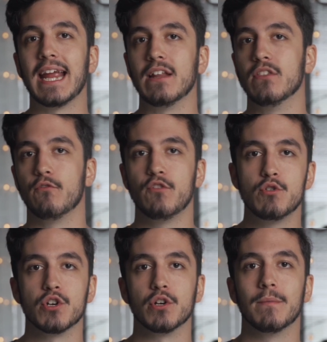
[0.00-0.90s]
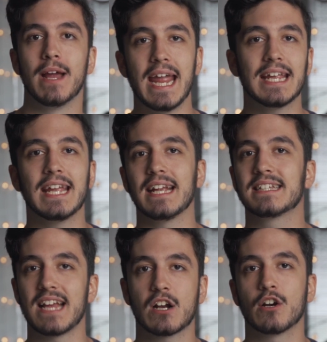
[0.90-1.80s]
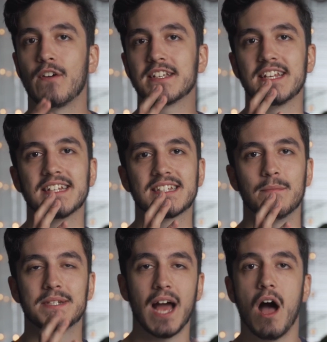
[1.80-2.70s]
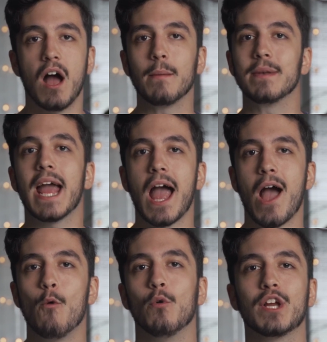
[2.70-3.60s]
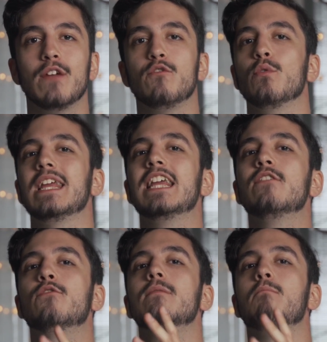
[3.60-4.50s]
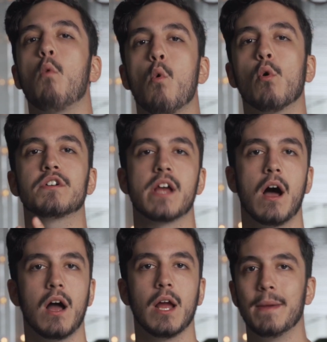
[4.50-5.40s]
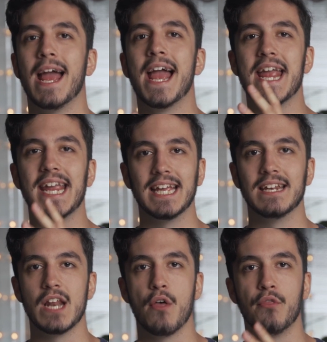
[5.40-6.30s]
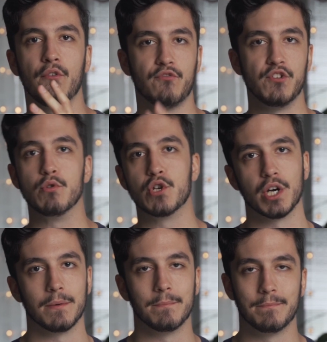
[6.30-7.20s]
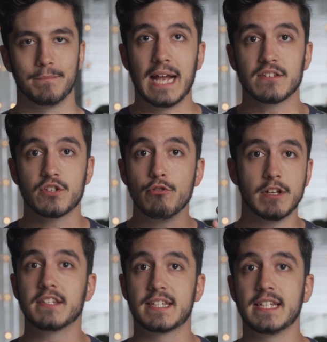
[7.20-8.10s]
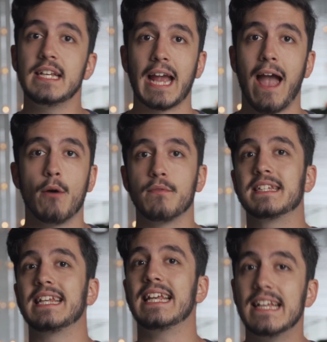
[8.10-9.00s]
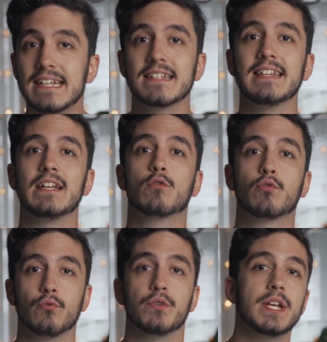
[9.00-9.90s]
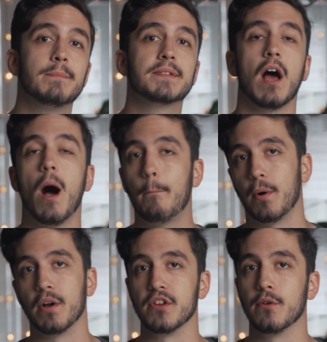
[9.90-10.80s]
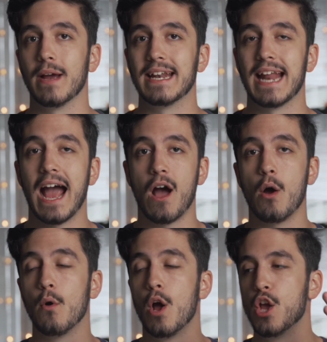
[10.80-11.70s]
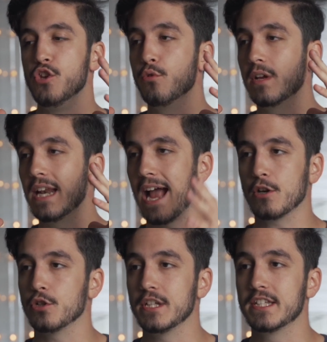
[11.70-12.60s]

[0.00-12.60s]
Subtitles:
in the future. AKA sacrificing some time now will give you even more time in the future. And so you can see how this easily creeps up on you and how you can actually